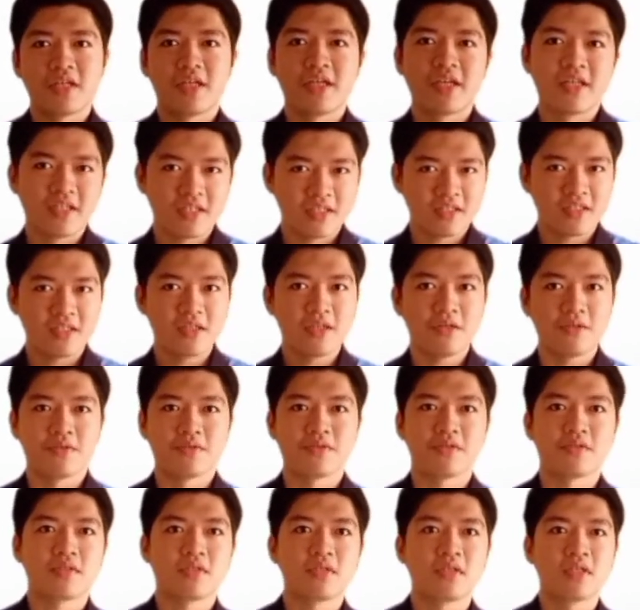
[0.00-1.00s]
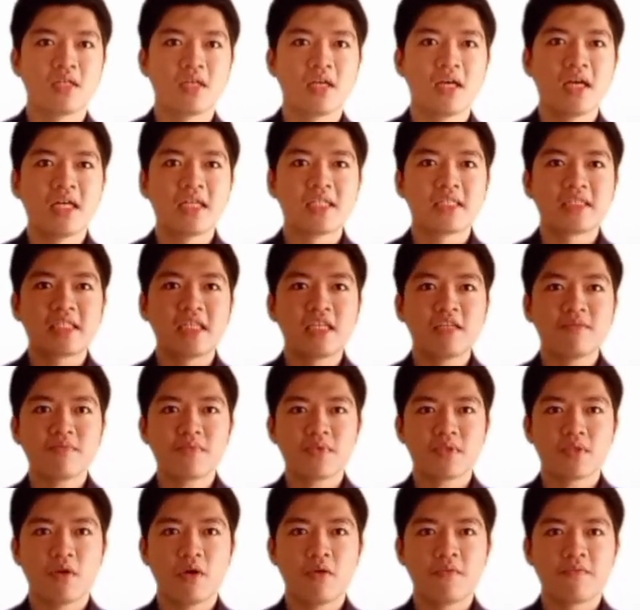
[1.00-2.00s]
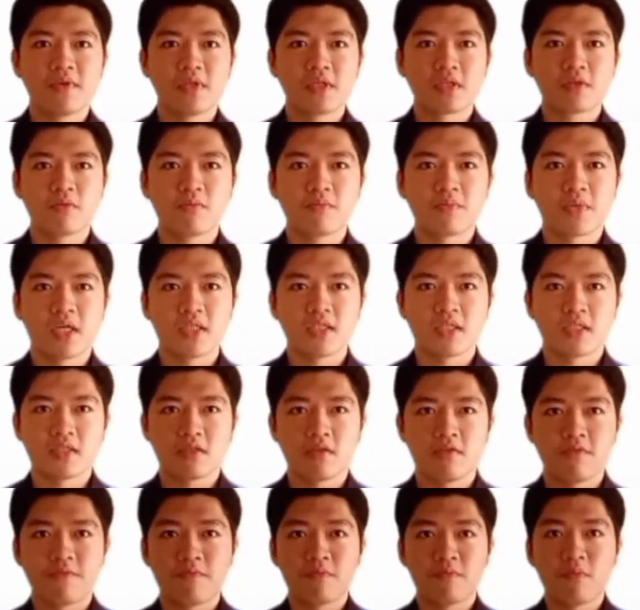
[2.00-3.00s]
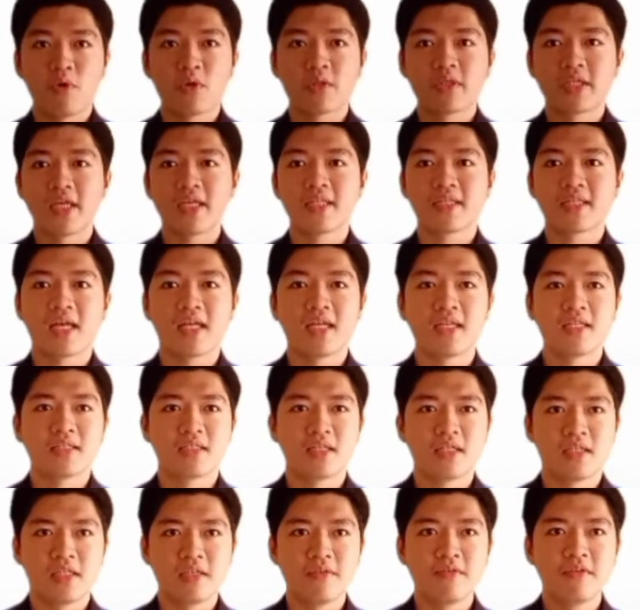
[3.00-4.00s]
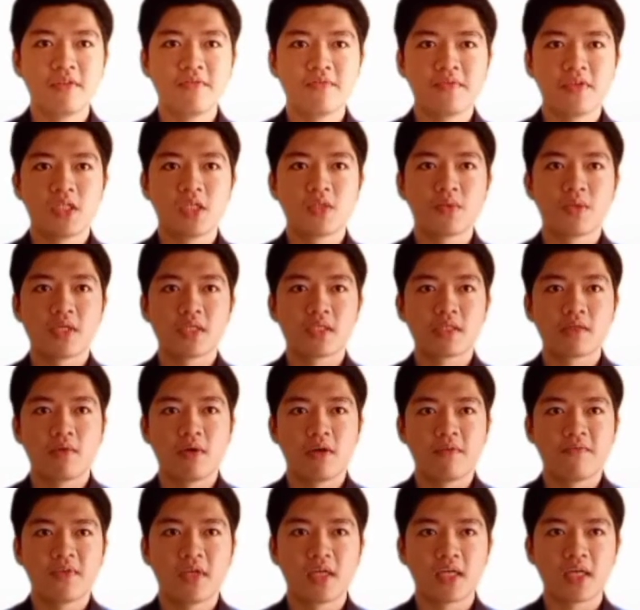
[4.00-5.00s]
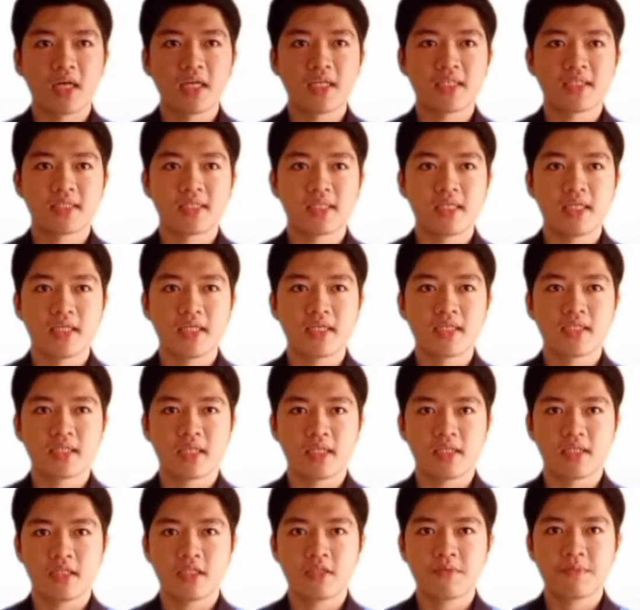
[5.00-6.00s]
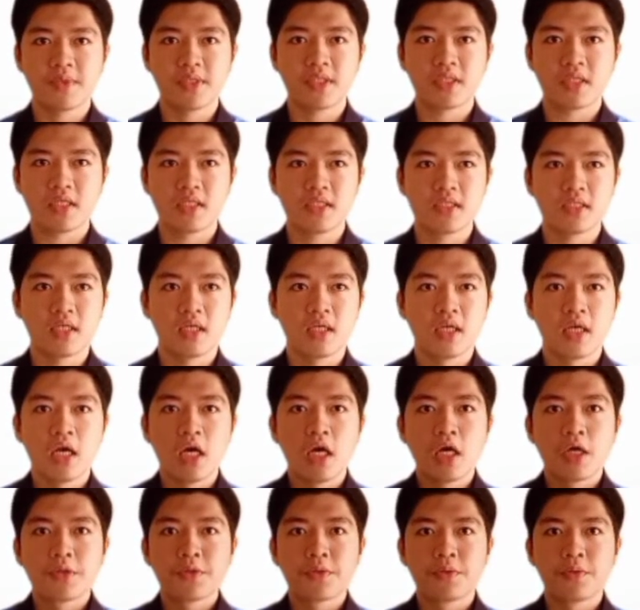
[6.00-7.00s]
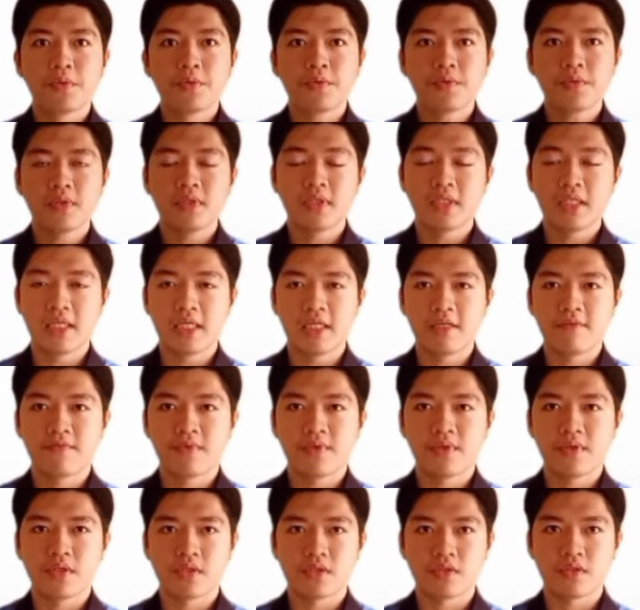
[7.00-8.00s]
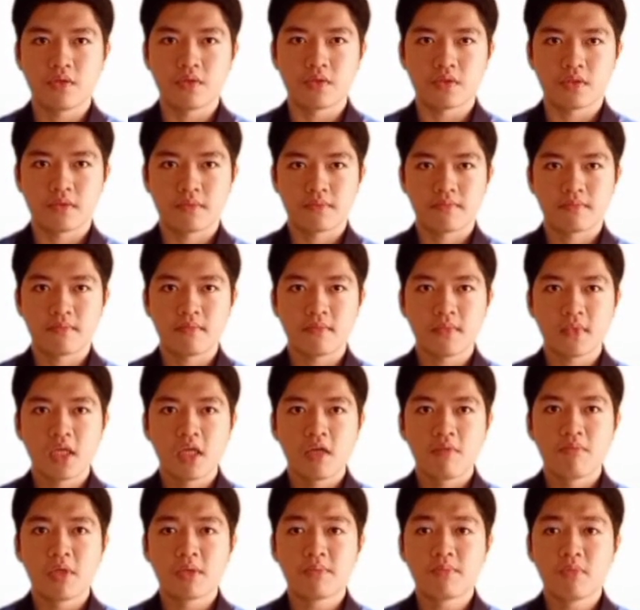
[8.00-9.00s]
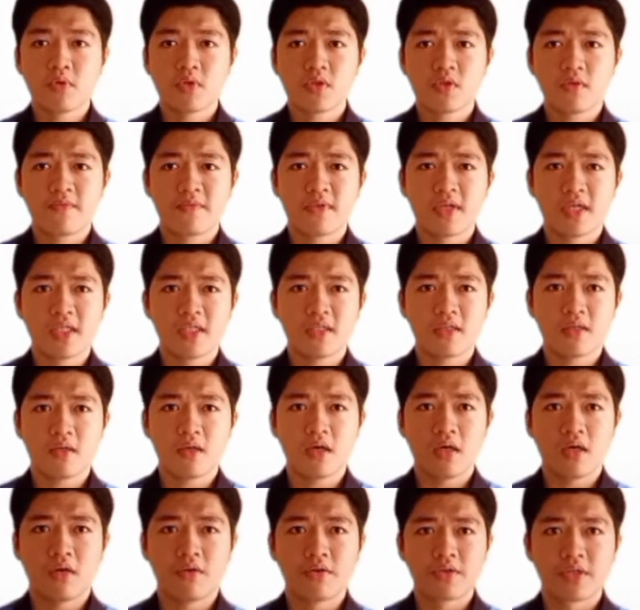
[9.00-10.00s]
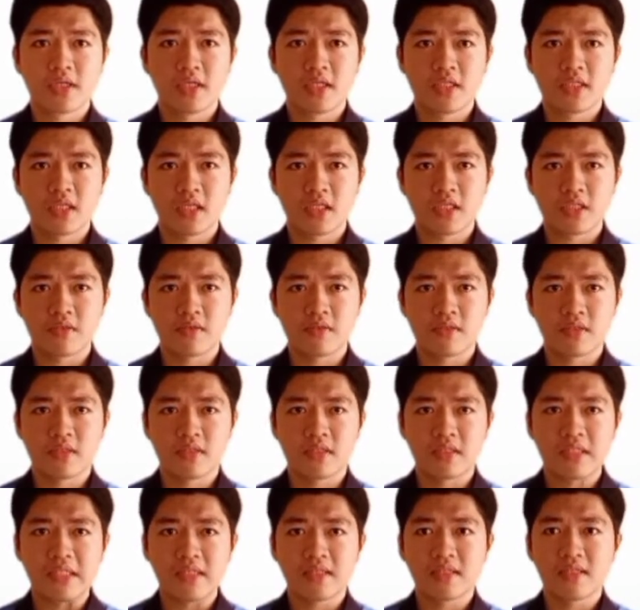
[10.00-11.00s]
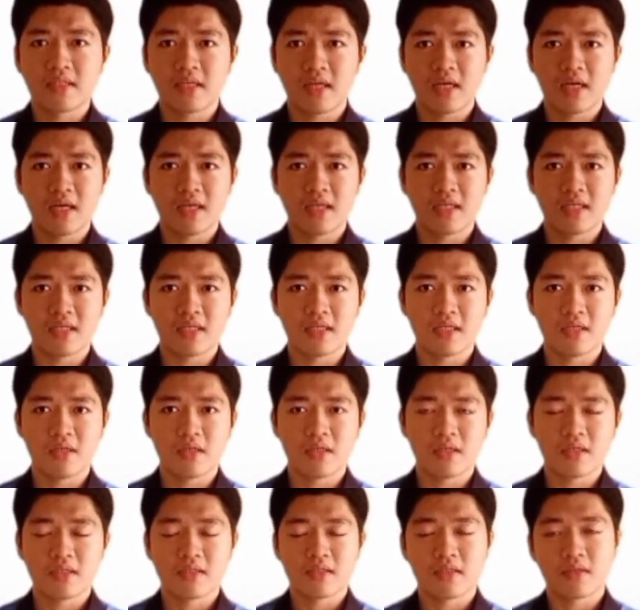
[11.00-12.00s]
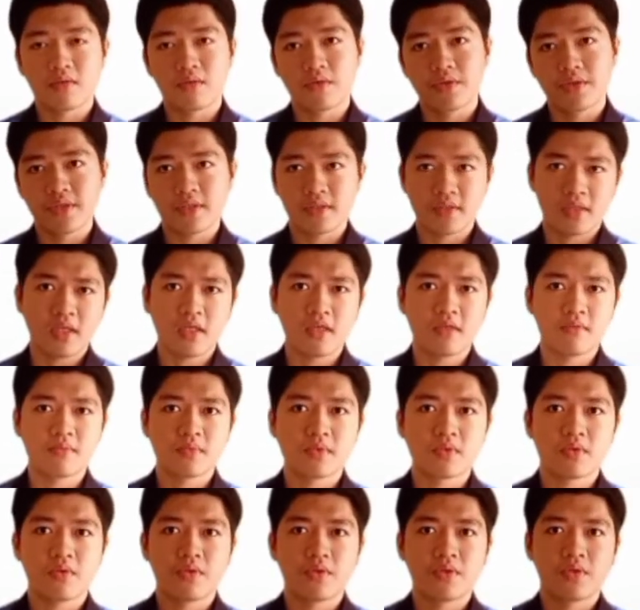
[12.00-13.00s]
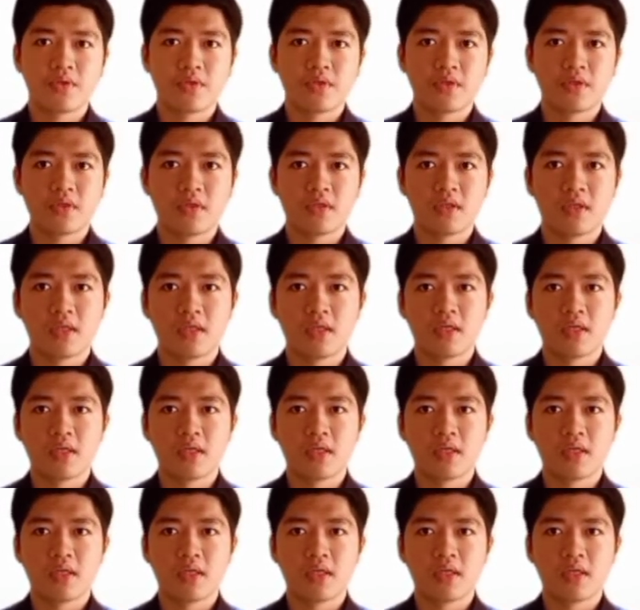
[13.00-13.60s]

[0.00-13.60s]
Here it goes. Teams often comprises of multi-talented individuals who have the right skills and expertise to deliver results. But most of organizations or teams or